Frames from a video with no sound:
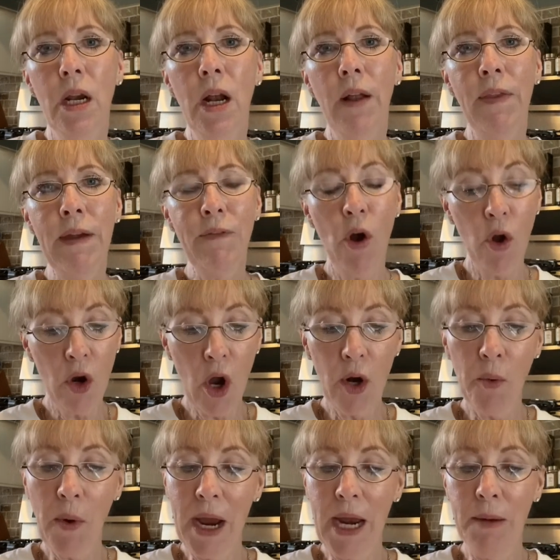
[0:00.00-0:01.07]
they've all gone
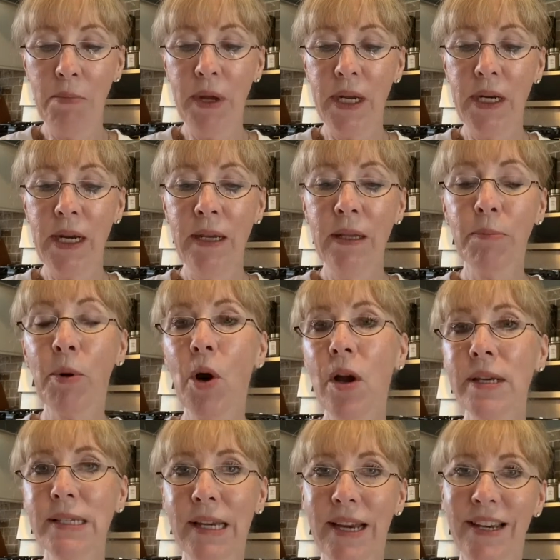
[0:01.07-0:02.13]
away, but in the
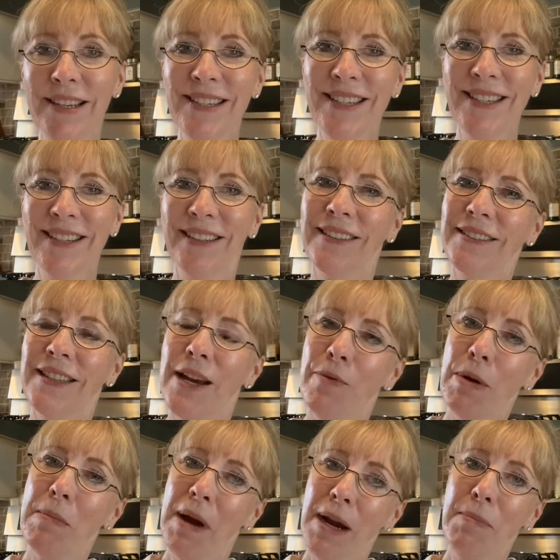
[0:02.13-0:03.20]
process, they
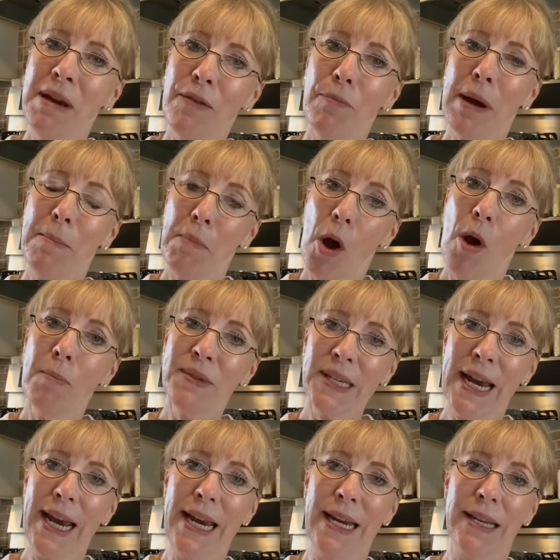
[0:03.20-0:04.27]
remind me of my mom's
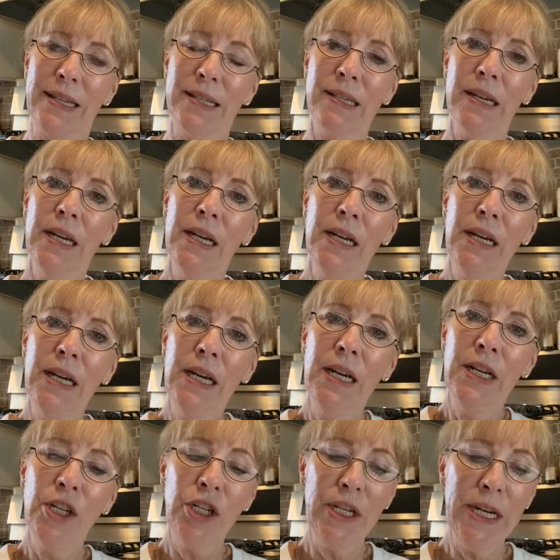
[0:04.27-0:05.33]
hands.
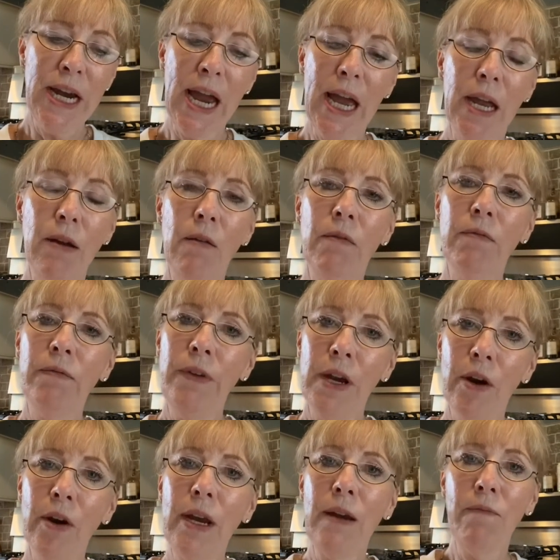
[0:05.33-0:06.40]
She had
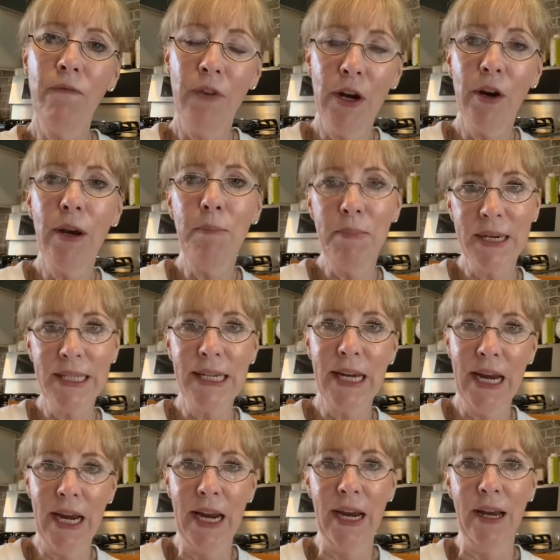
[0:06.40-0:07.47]
very, very busy
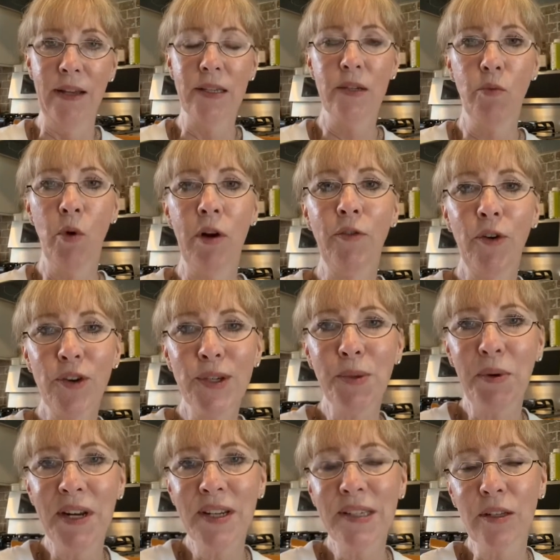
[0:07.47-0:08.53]
hands. One of her
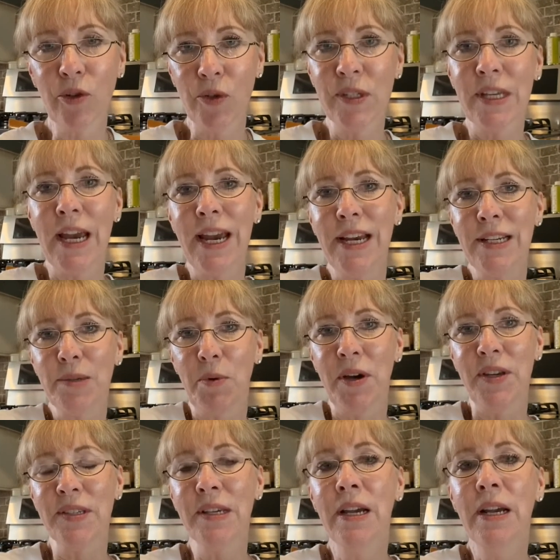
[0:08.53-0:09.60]
sweetest little sayings was,